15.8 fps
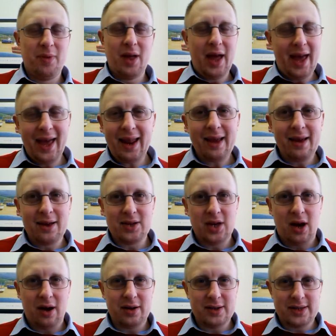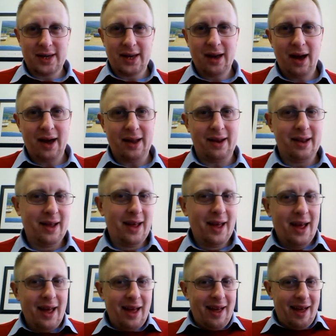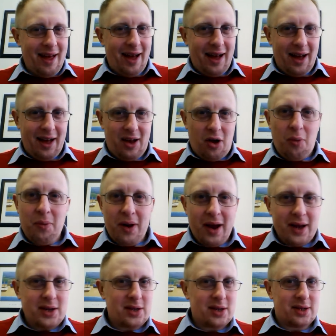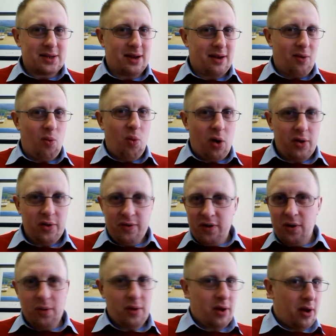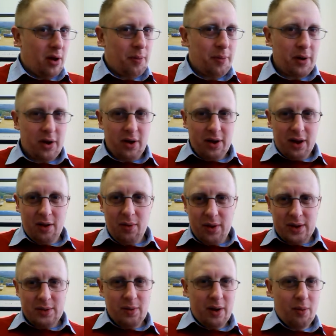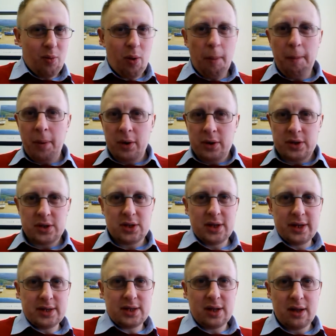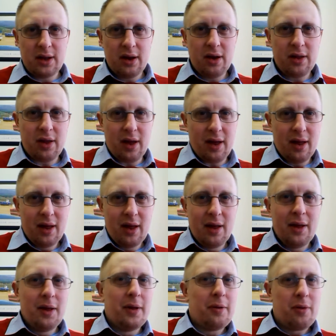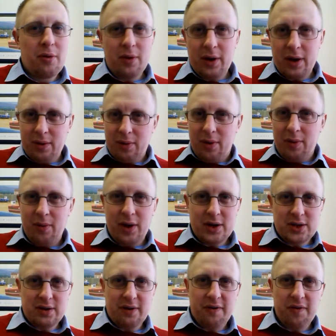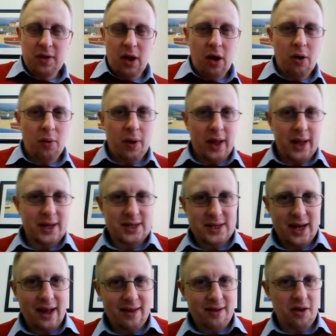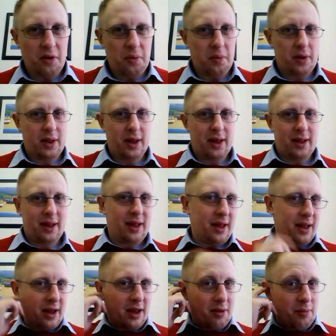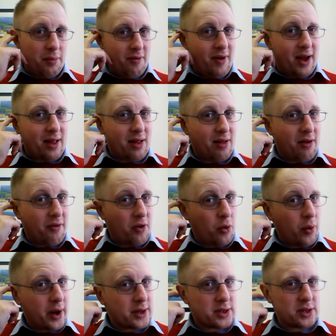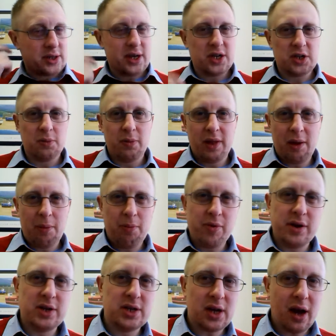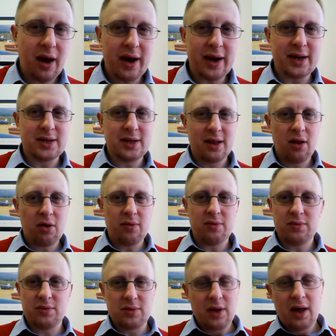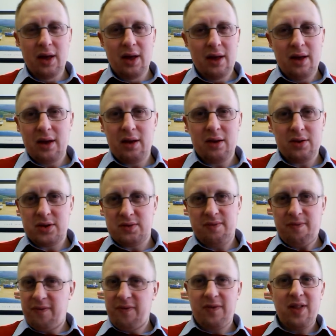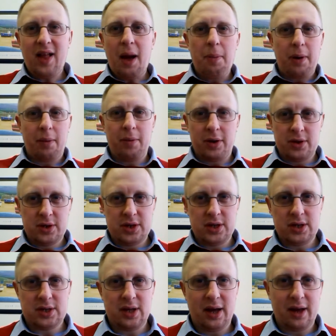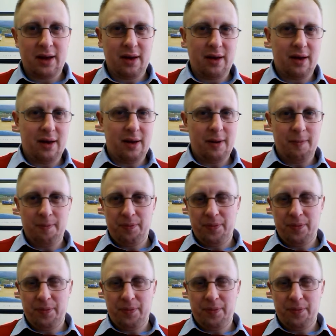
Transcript: hitting as hard as he can. A combination is like a 1-2 and an uppercut, you know, where one punch leads to the other, where it's a flow, where they're set up, and they can be rattled off in quick succession, but they're precise. They're not, you know, just flapping punches like a